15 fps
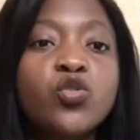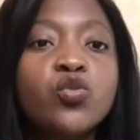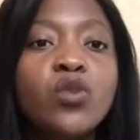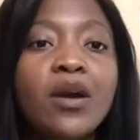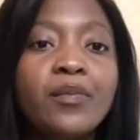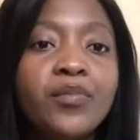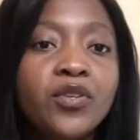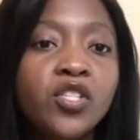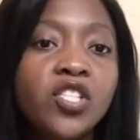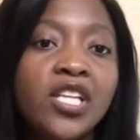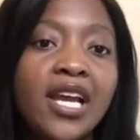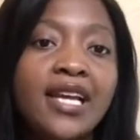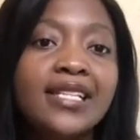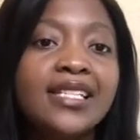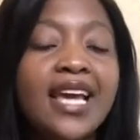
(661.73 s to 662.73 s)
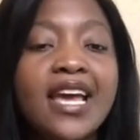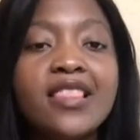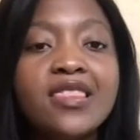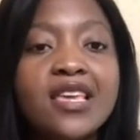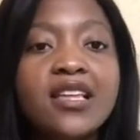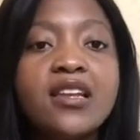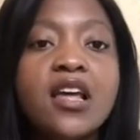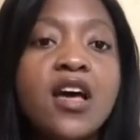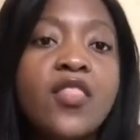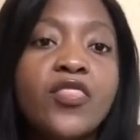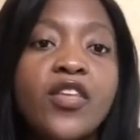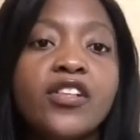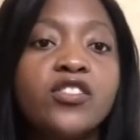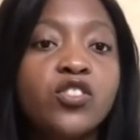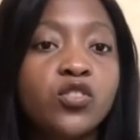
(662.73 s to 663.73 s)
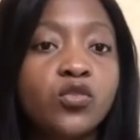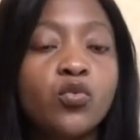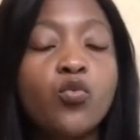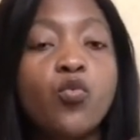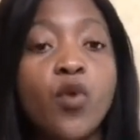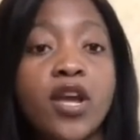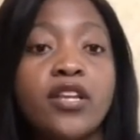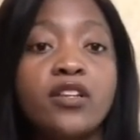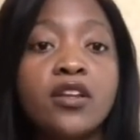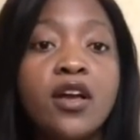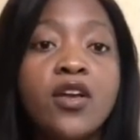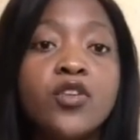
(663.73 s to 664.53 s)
to appreciate, and then that's when